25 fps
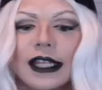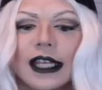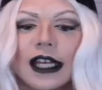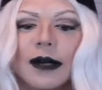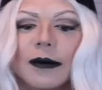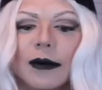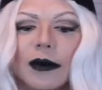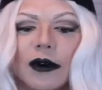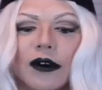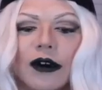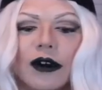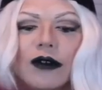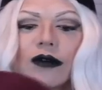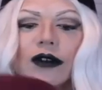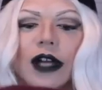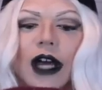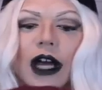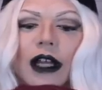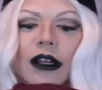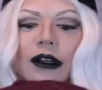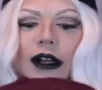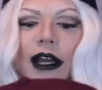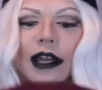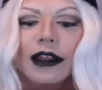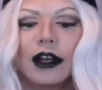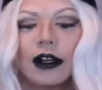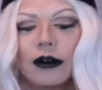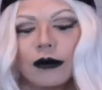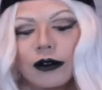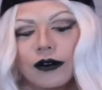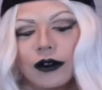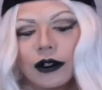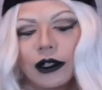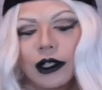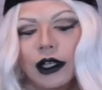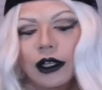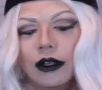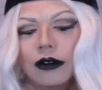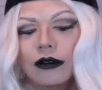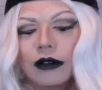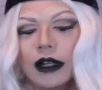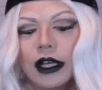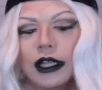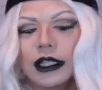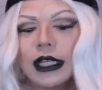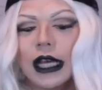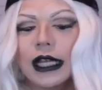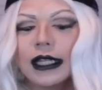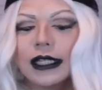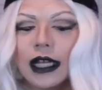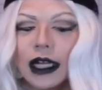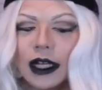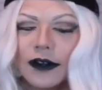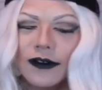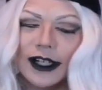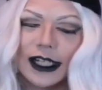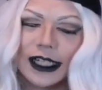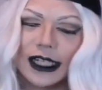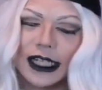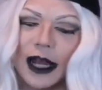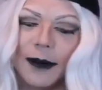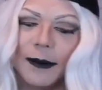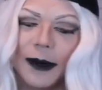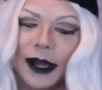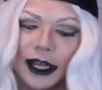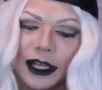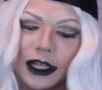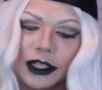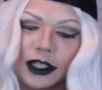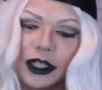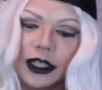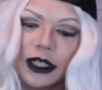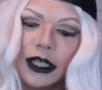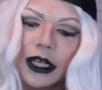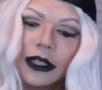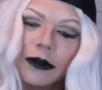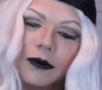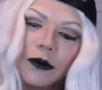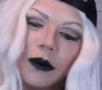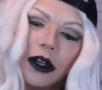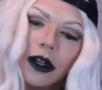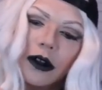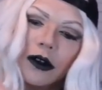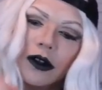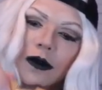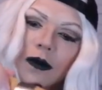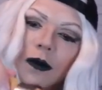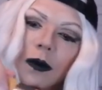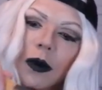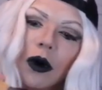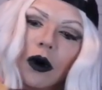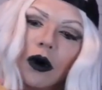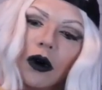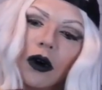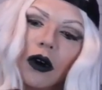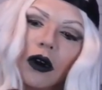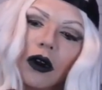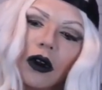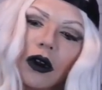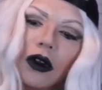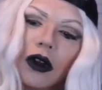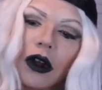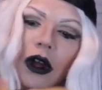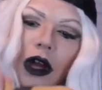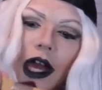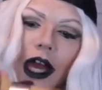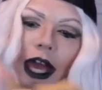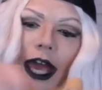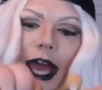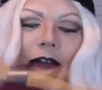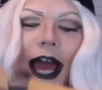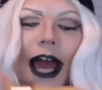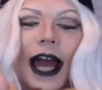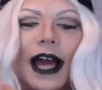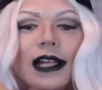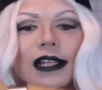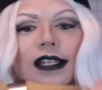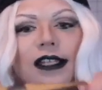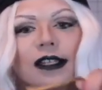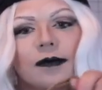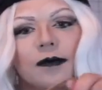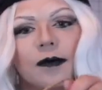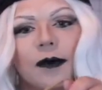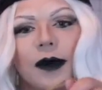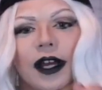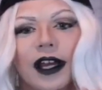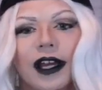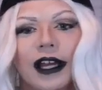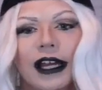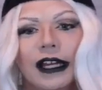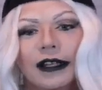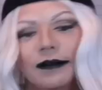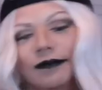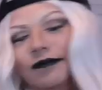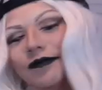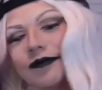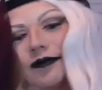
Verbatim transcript: it's like a maroon color. I thought it was really cute. It's, it's not even a snapback, it's just like one of those pole hats, but